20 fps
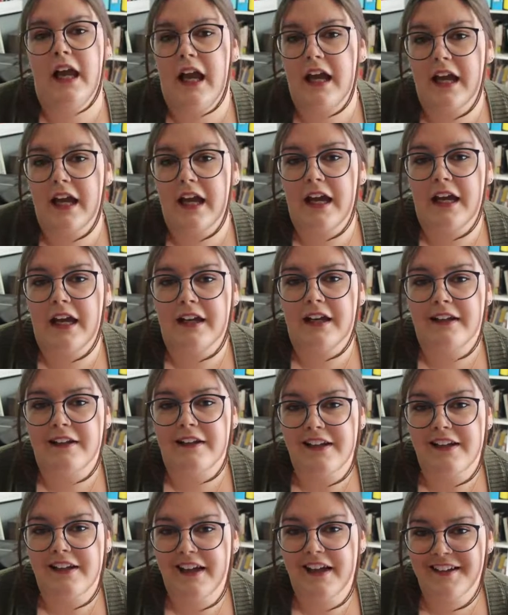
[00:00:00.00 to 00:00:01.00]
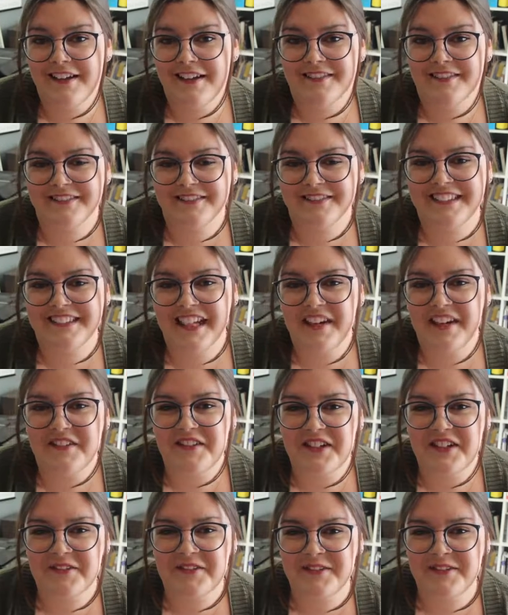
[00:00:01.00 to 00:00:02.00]
And yeah, have a
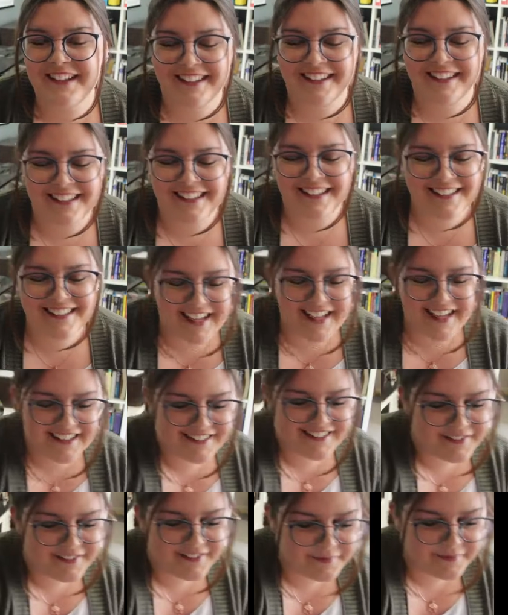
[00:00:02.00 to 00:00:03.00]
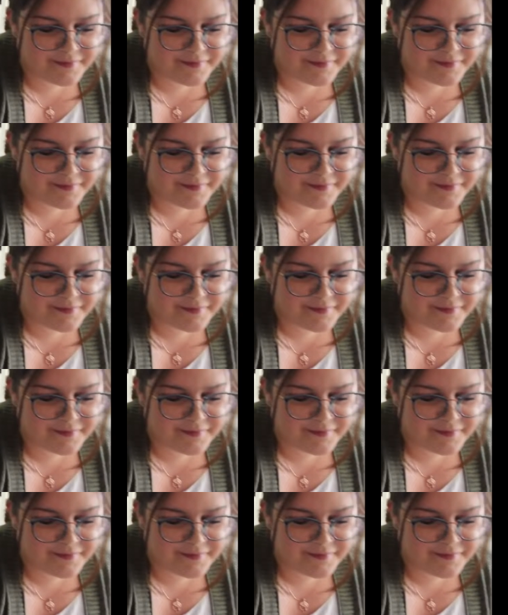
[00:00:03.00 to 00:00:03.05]
good one. Thanks, guys.